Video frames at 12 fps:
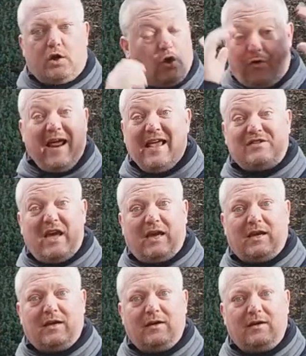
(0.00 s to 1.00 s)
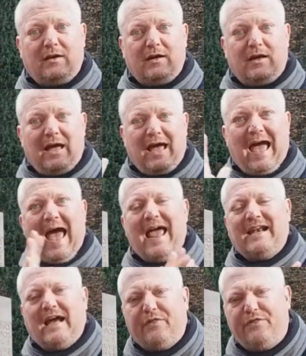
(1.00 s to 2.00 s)
Crazy!
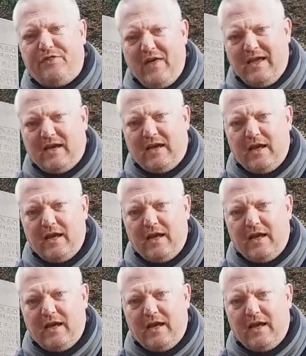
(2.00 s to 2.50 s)
And I think